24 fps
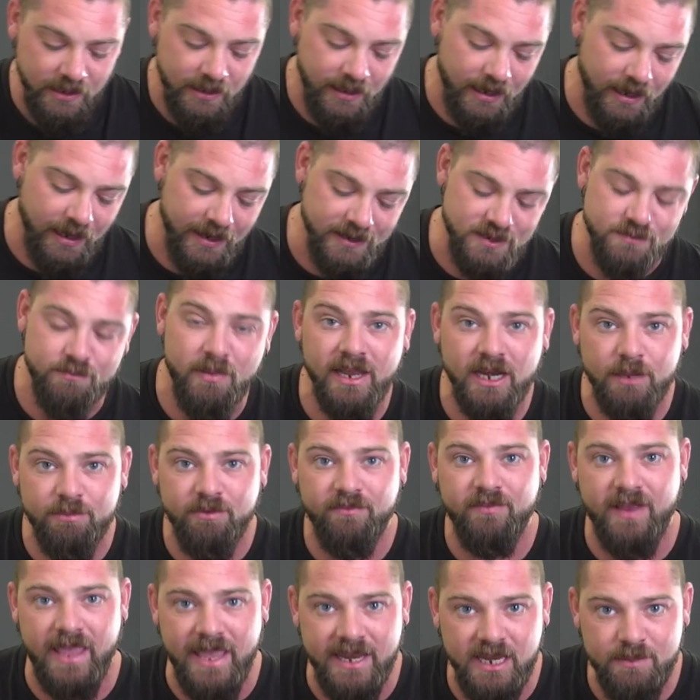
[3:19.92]
It's made up
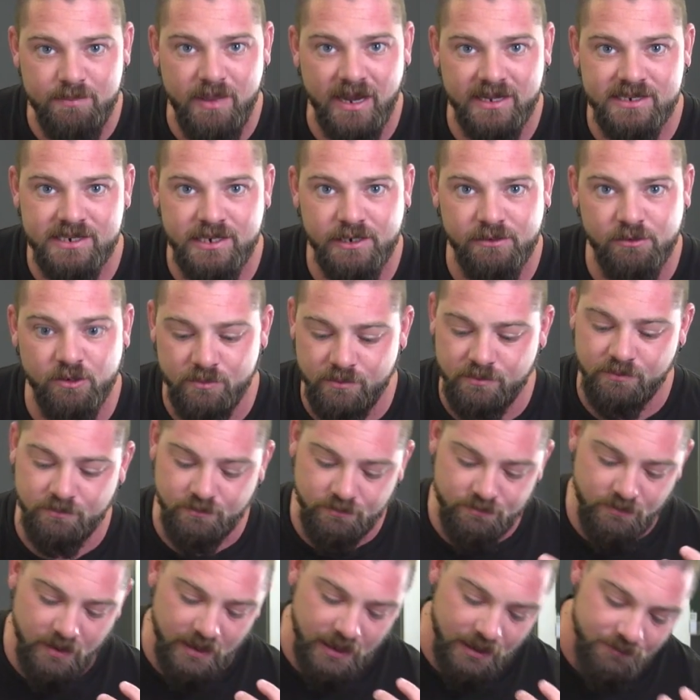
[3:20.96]
of an antibacterial
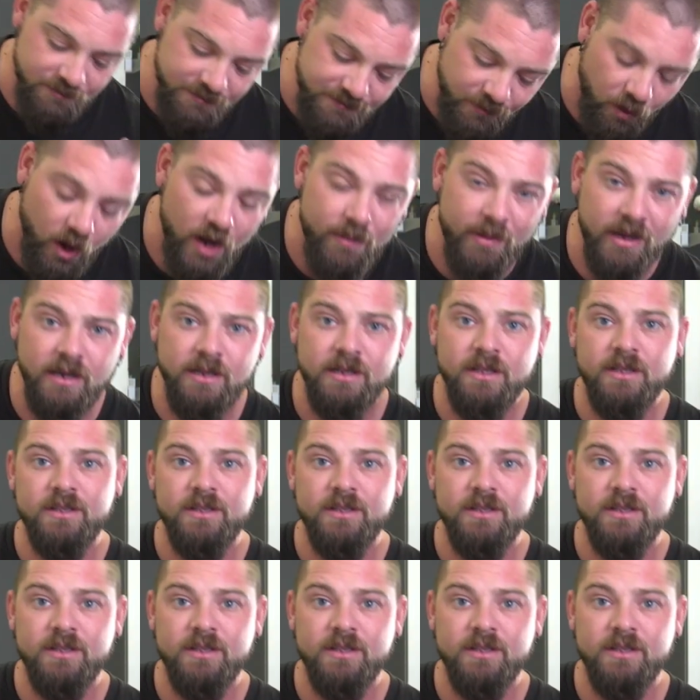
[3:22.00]
fiber,